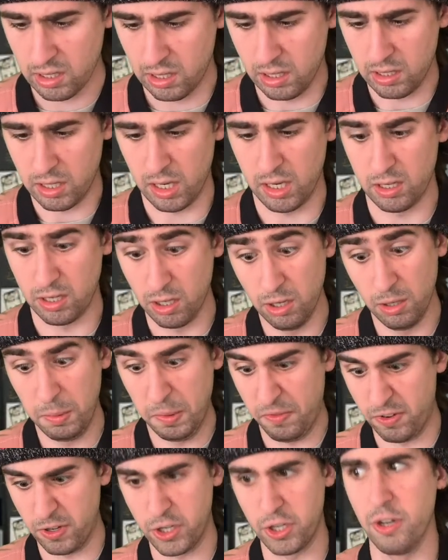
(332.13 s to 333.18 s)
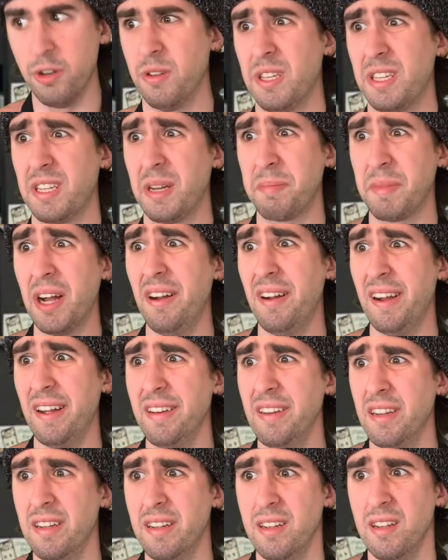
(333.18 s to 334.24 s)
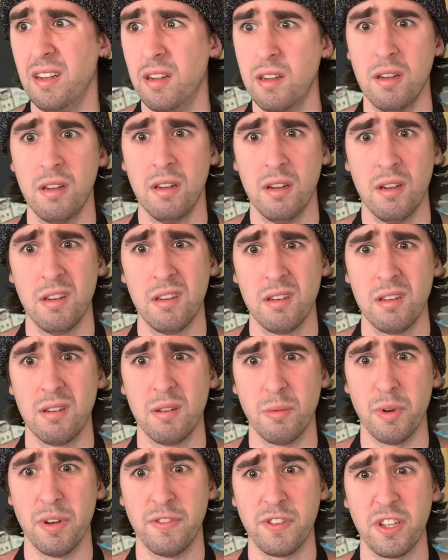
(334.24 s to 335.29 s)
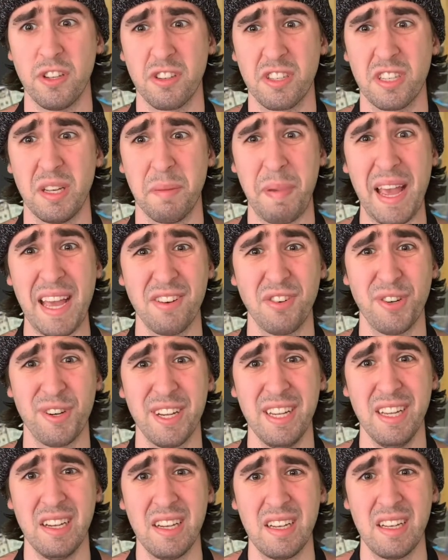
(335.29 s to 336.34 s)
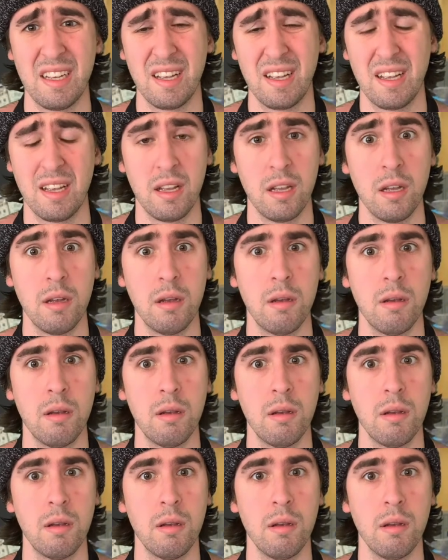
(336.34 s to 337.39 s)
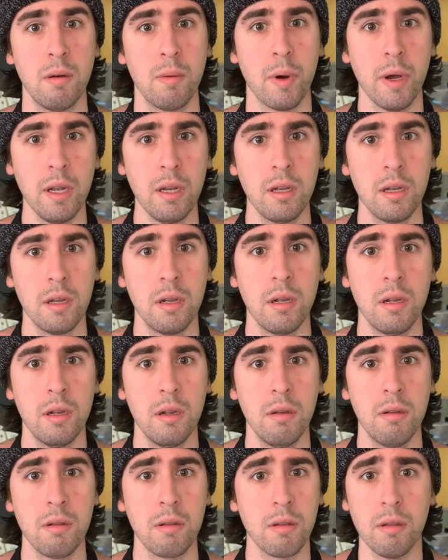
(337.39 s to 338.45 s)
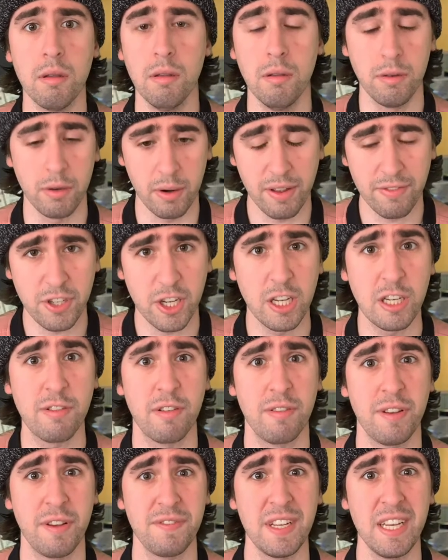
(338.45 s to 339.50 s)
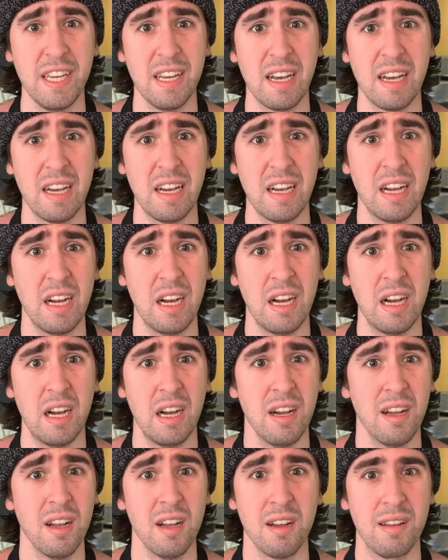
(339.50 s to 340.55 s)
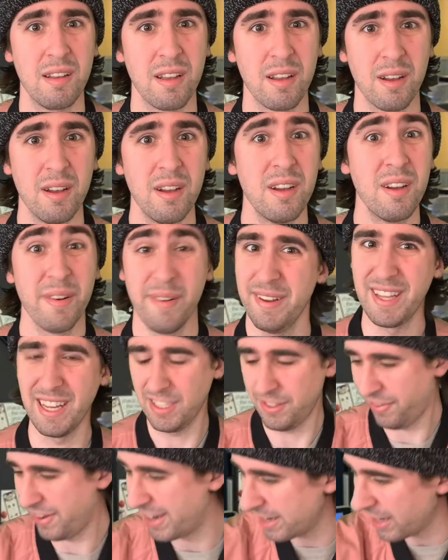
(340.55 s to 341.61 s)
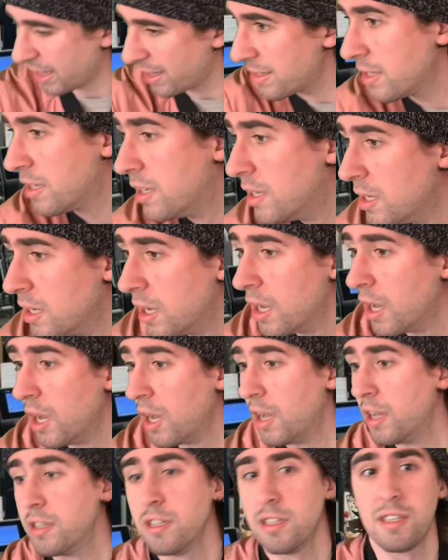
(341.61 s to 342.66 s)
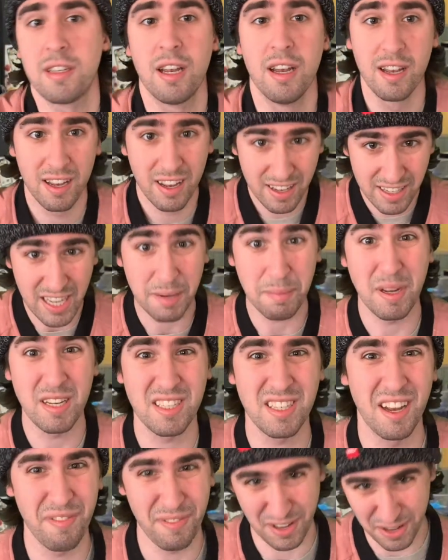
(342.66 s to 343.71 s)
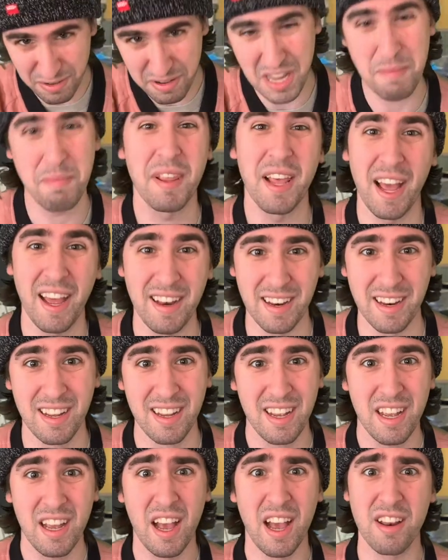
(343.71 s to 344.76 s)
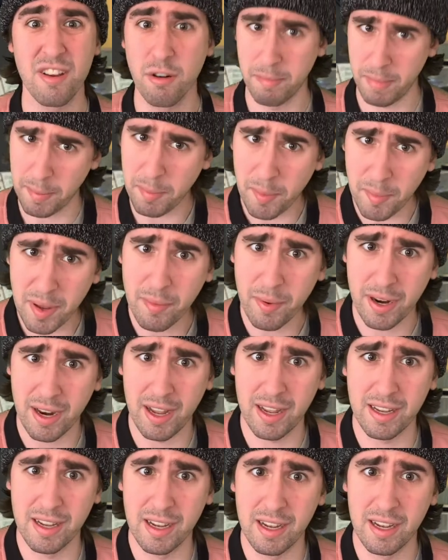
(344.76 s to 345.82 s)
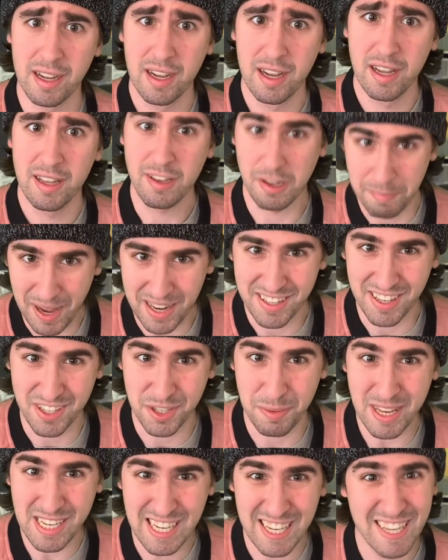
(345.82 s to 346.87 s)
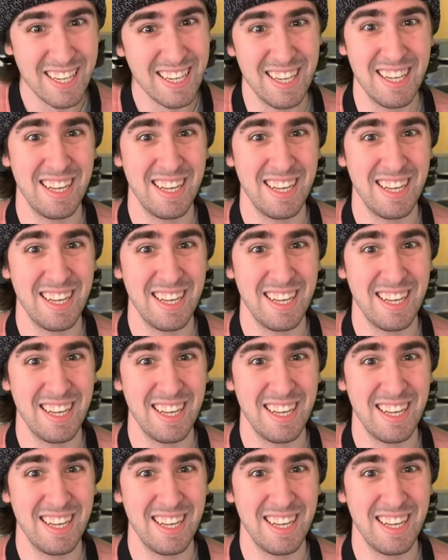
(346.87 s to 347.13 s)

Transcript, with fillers: Gotta go before she notices I'm gone. What if she looks in the pantry? What? You don't have change for 50? Yeah. Well, that's fine. I'll... Just take my stuff and you keep that and, and you remember me when I uh, come back next week.